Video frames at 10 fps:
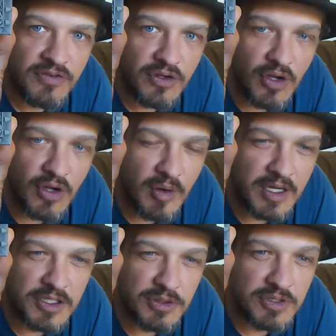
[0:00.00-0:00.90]
know how to
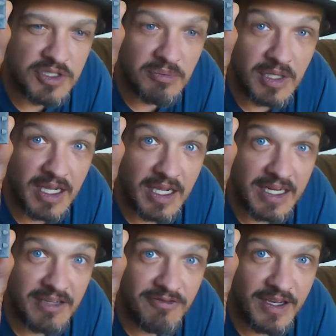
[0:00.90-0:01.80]
do some
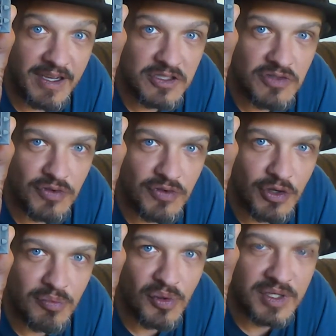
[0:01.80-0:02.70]
lighting effects for your
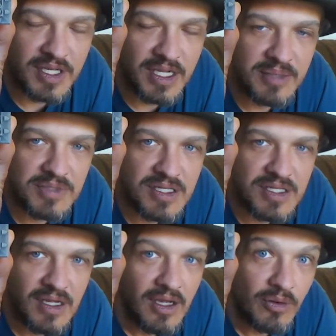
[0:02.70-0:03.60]
board games,
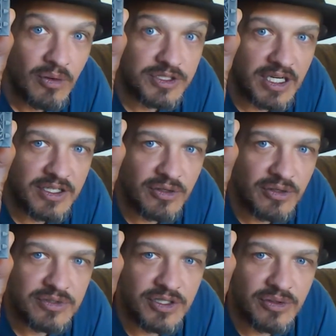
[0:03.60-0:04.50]
which I
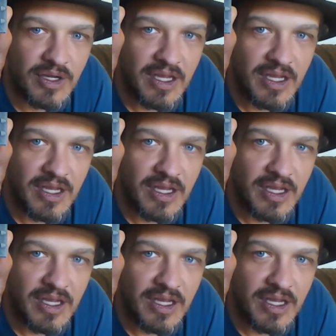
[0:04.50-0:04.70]
don't do.